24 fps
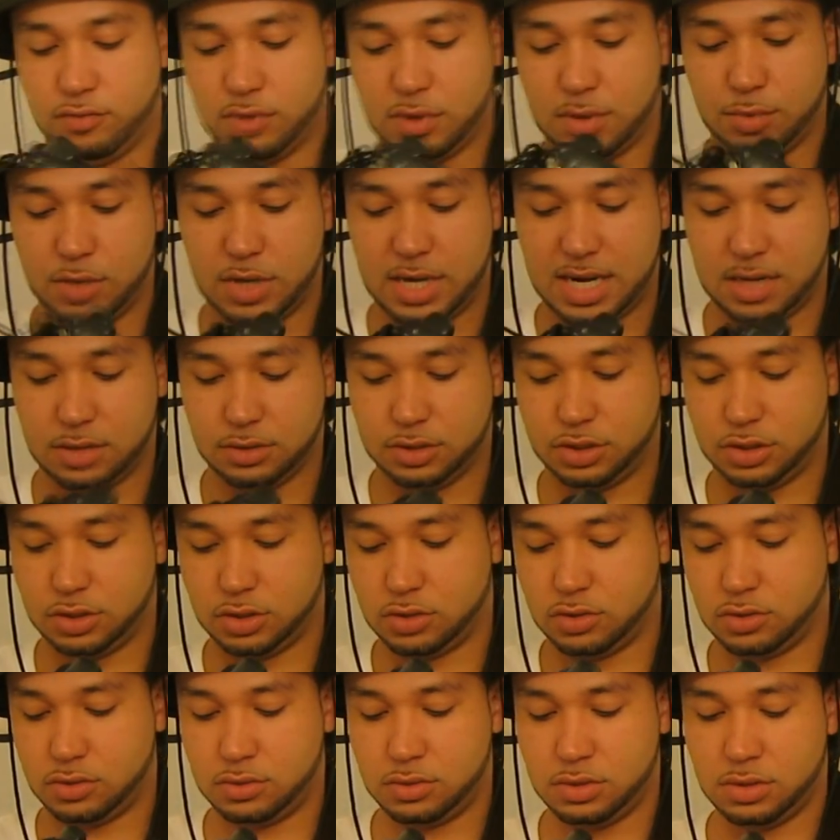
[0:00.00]
the rubber
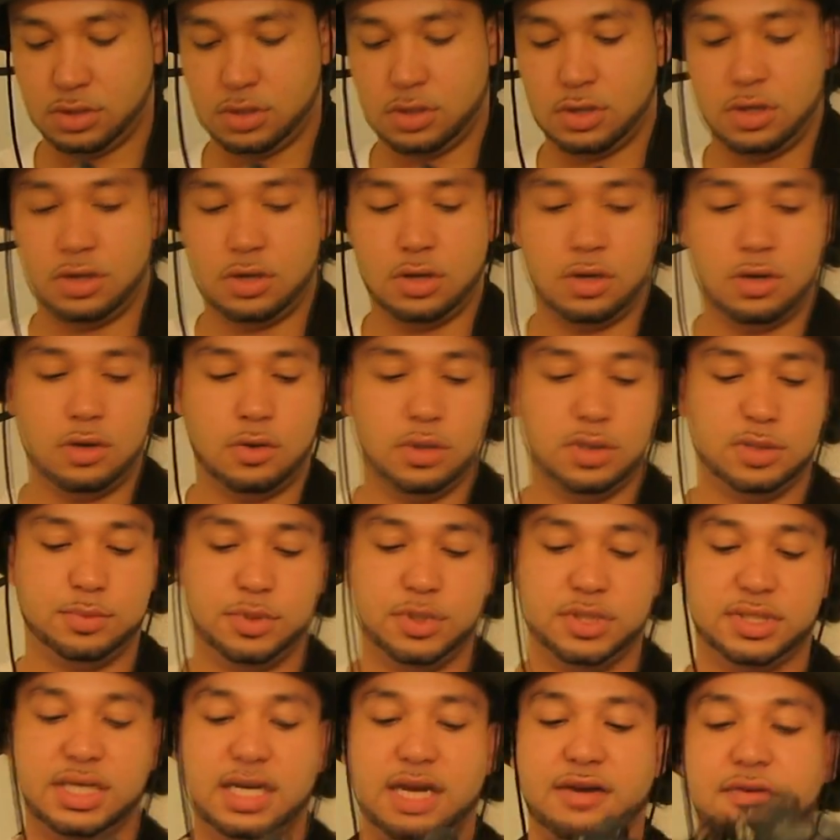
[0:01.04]
outsole, which
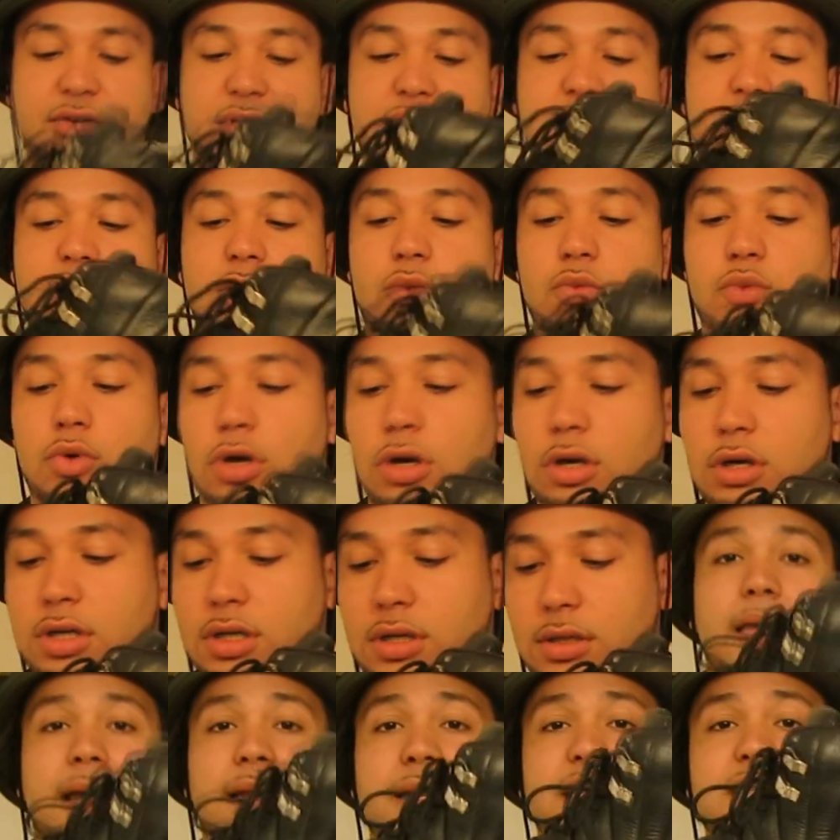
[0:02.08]
puts everything to
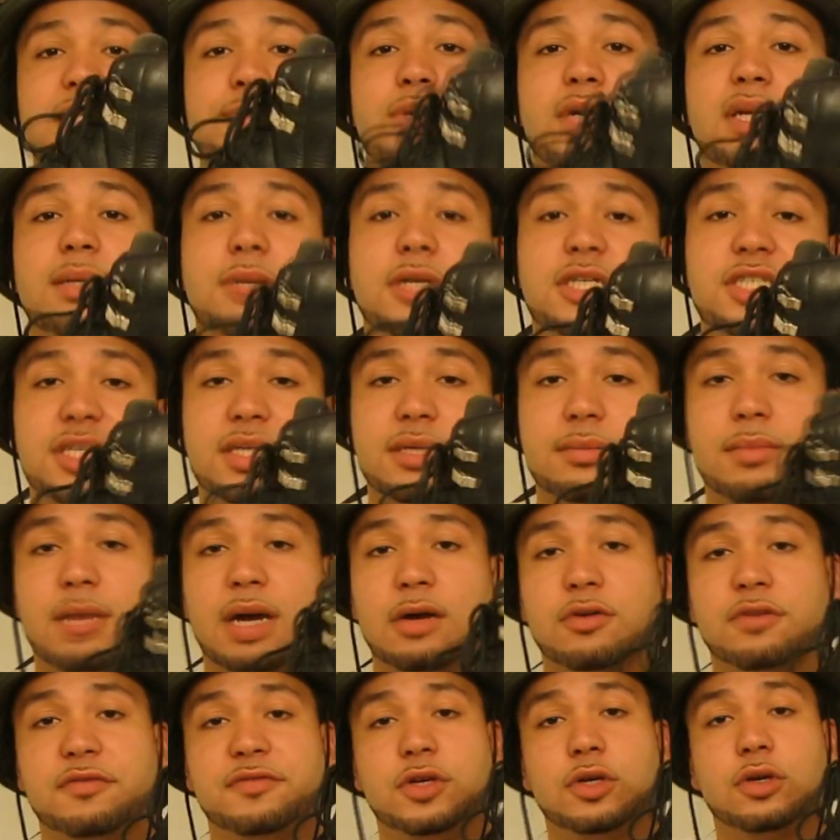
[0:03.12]
work. And that's pretty much it,
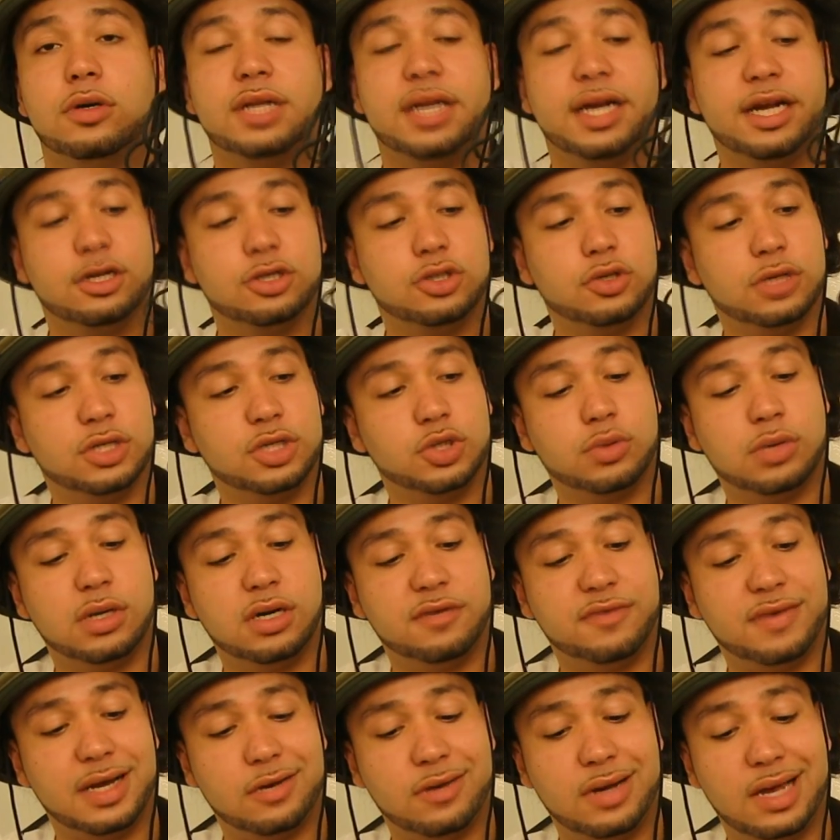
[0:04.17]
my review on the Air Jordan
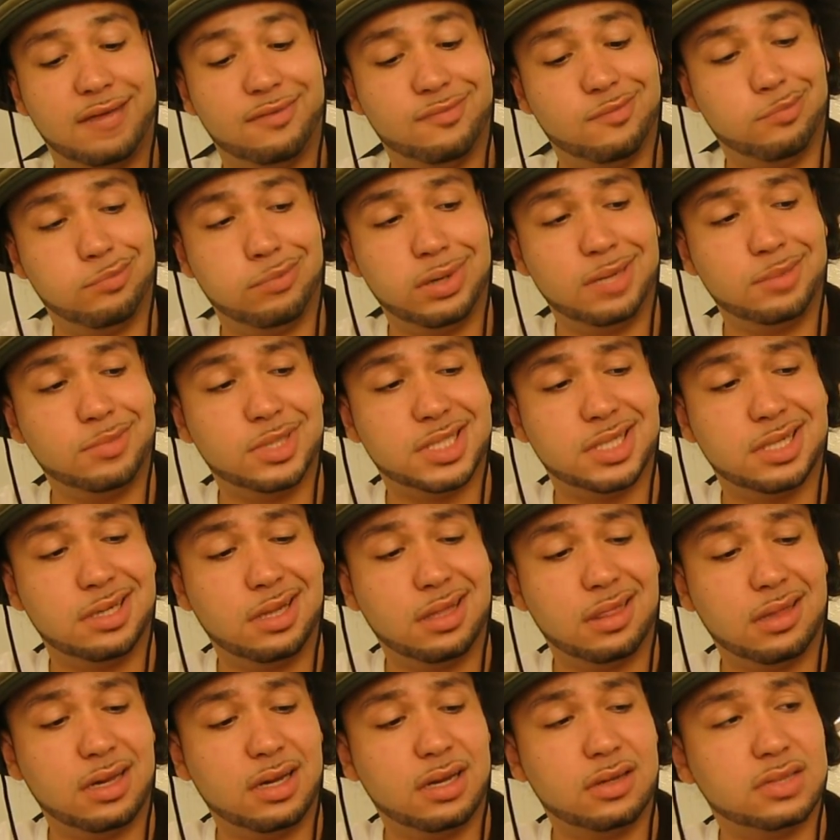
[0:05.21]
12. I don't have pretty much
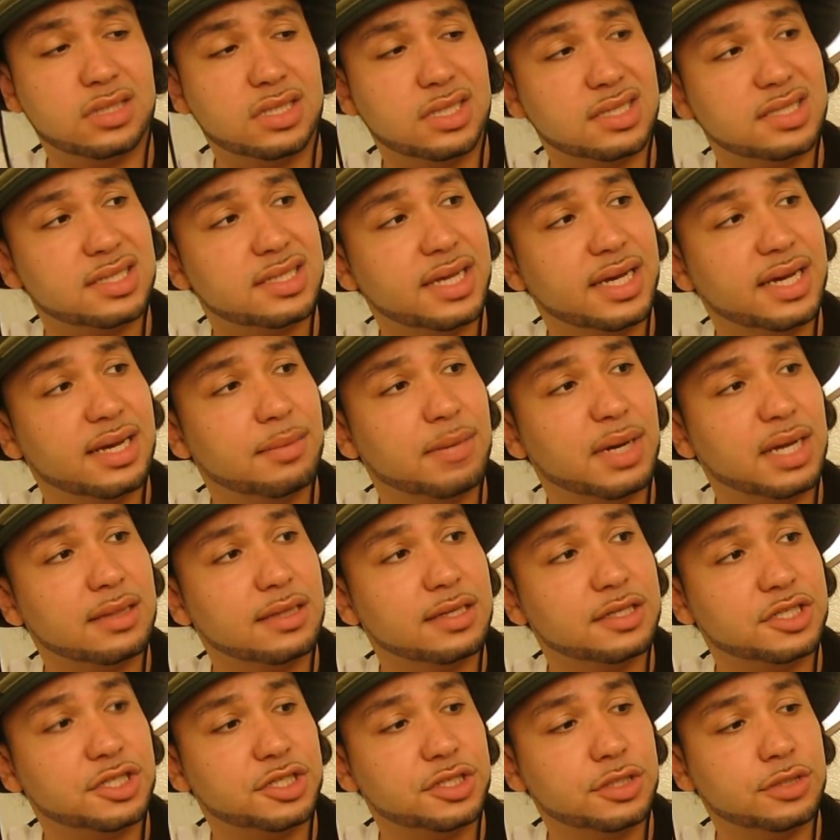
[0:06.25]
nothing else to say about
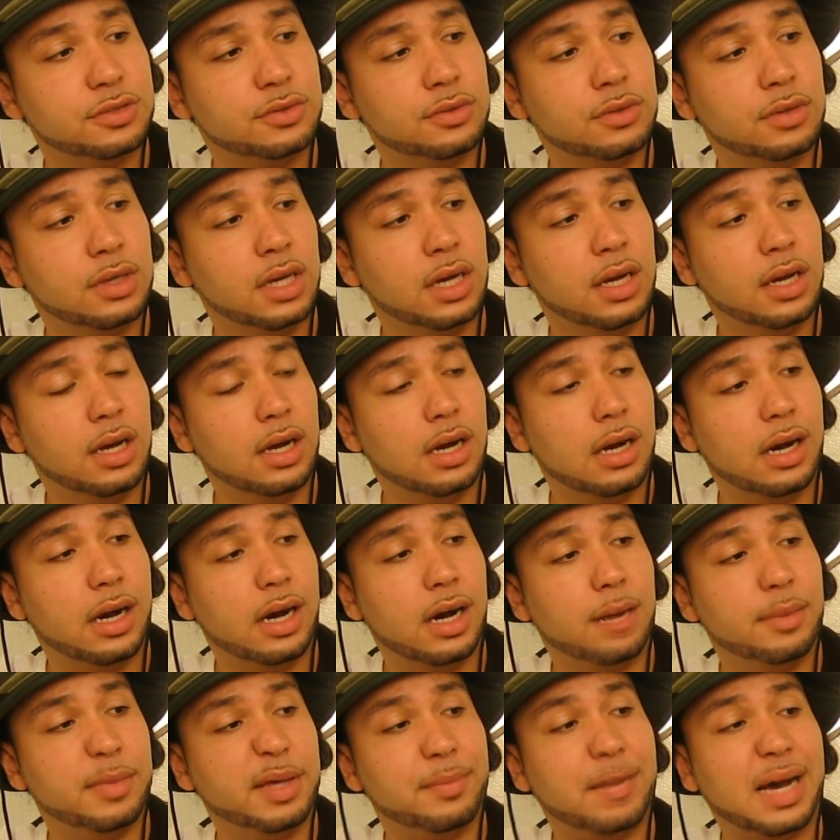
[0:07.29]
this shoe.
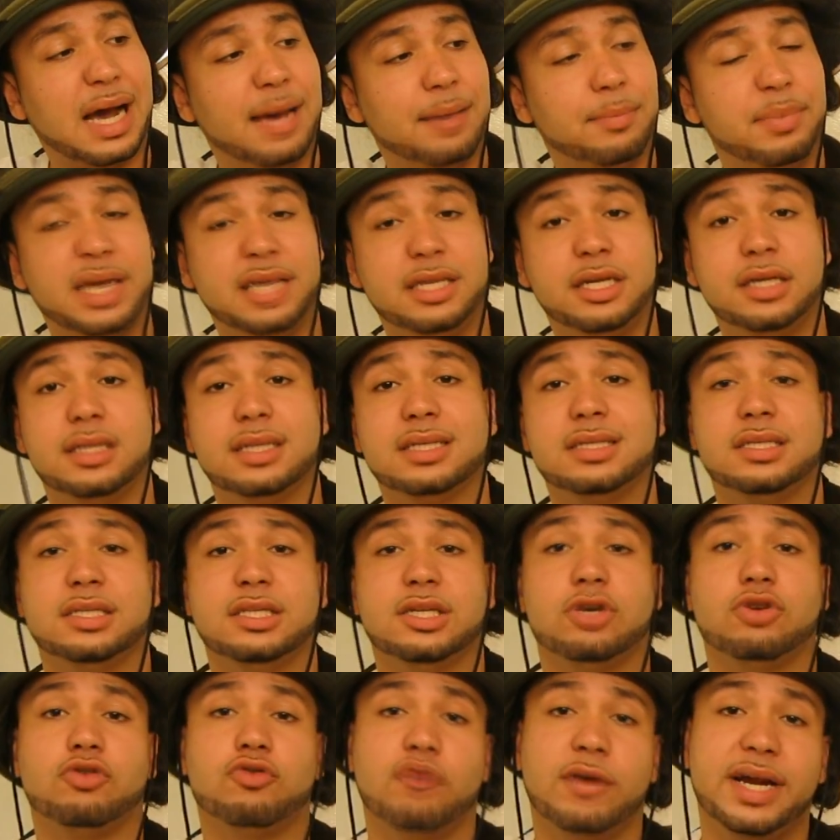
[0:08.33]
In my opinion, this
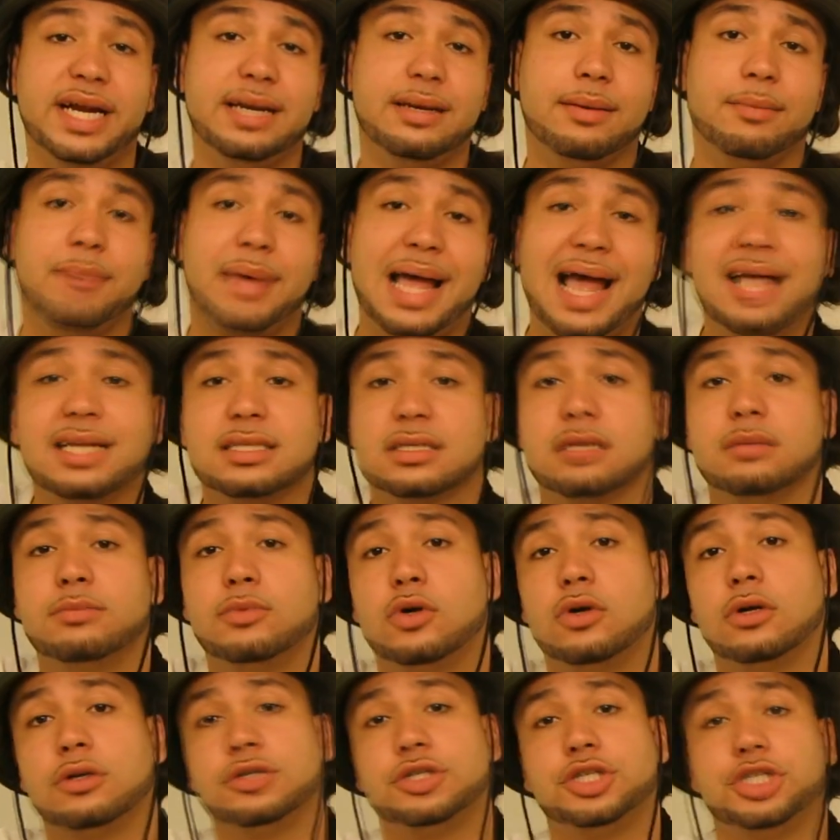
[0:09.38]
is a great
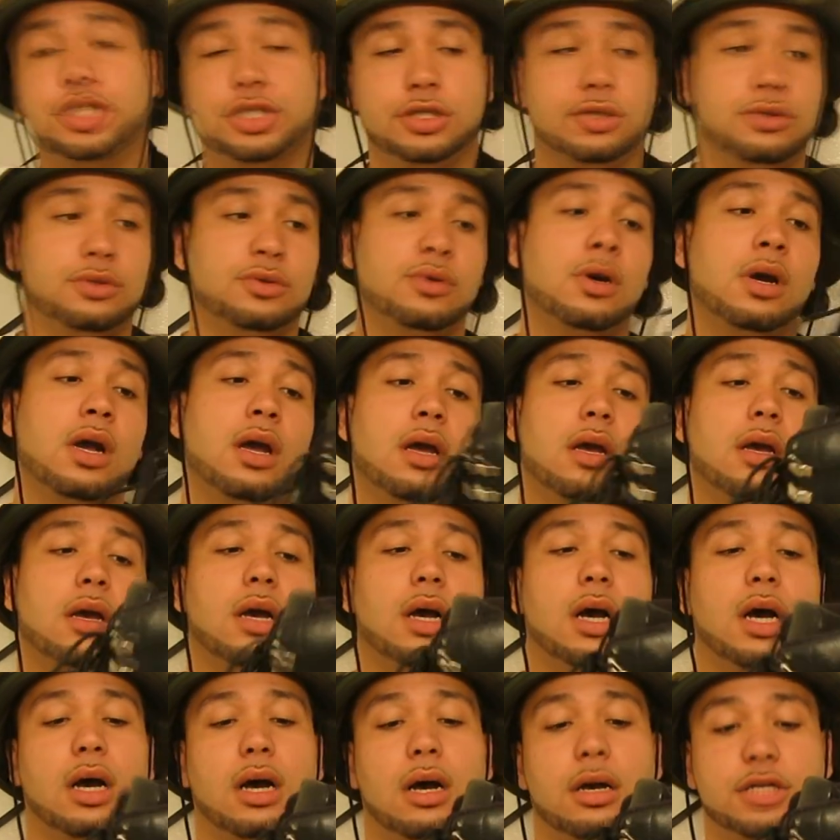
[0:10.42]
basketball shoe,
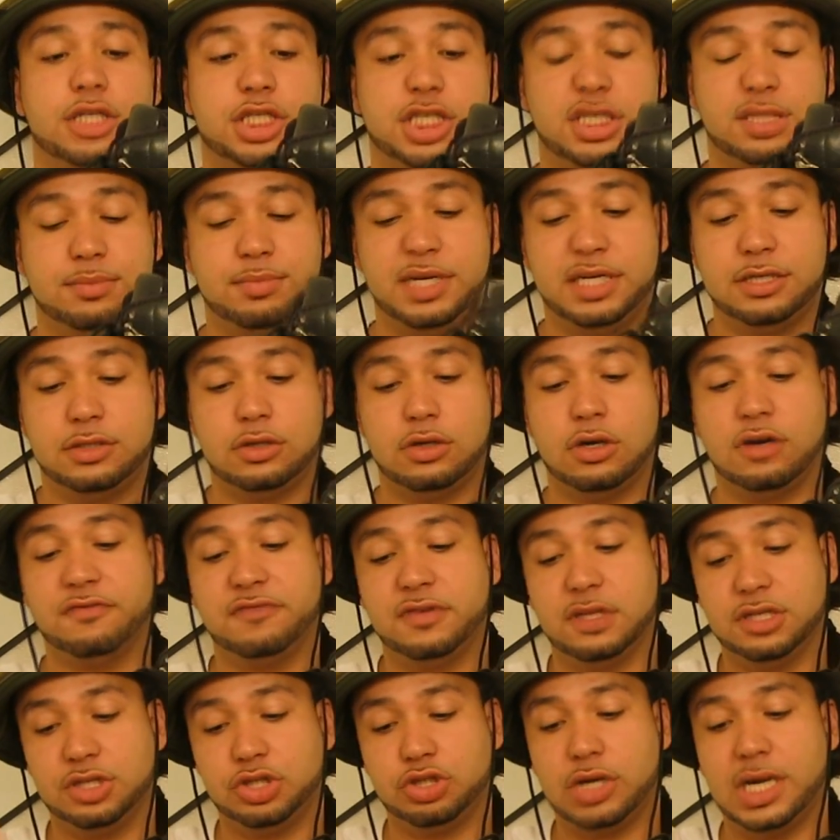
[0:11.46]
just based
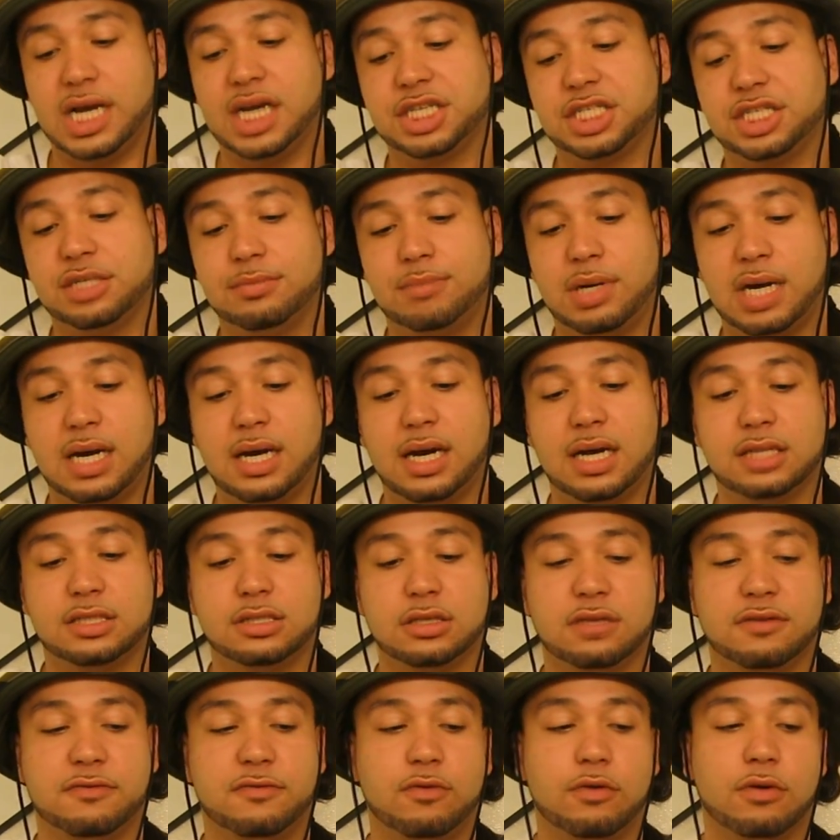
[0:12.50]
off the traction pods
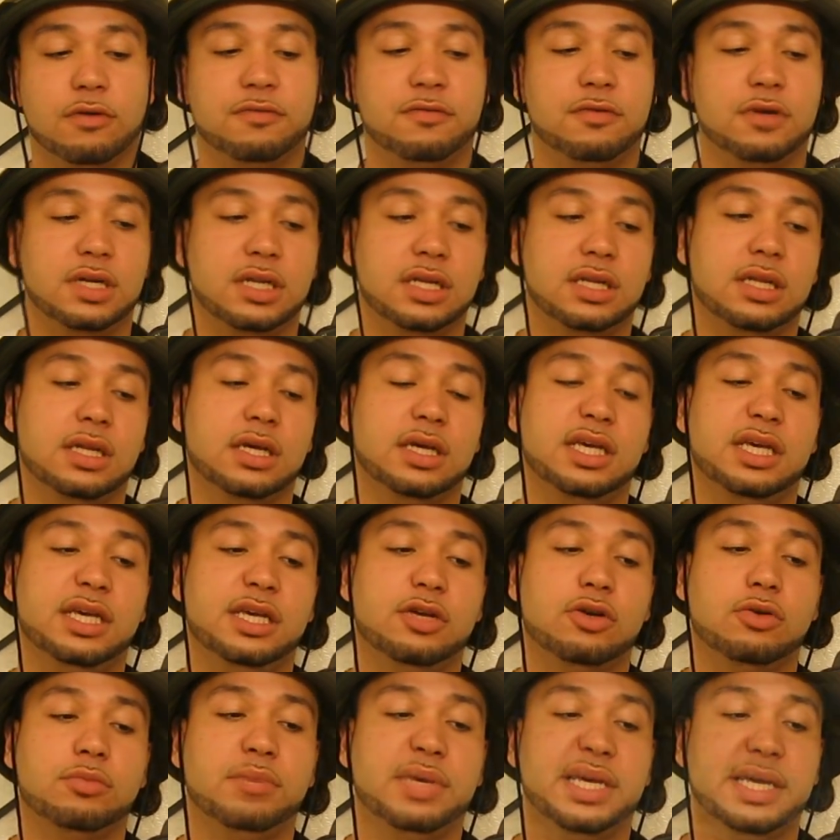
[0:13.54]
on the forefoot and the
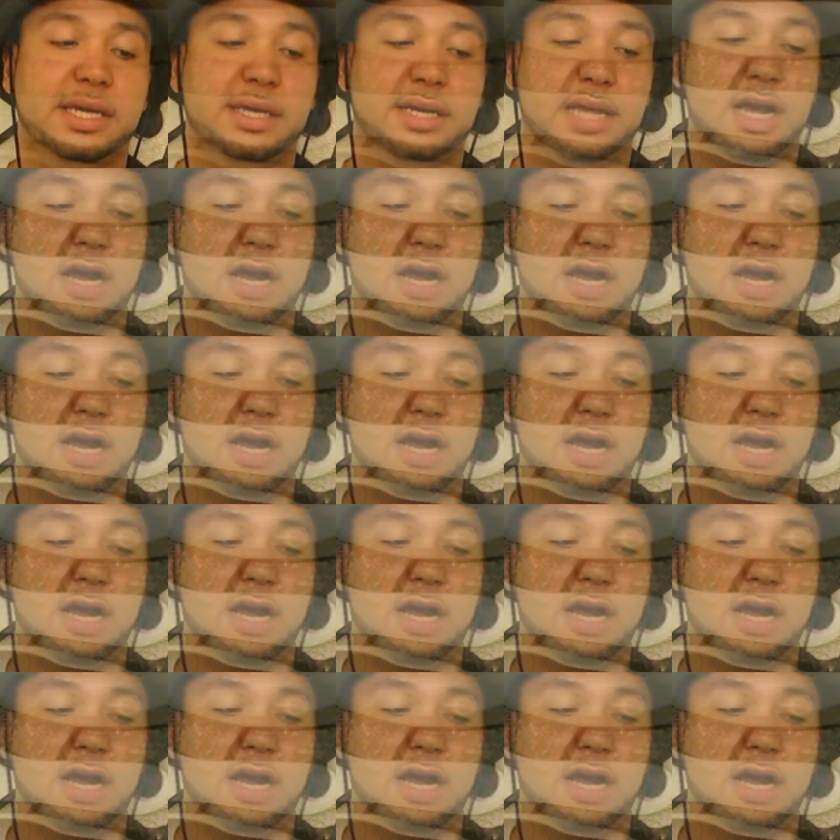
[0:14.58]
heel being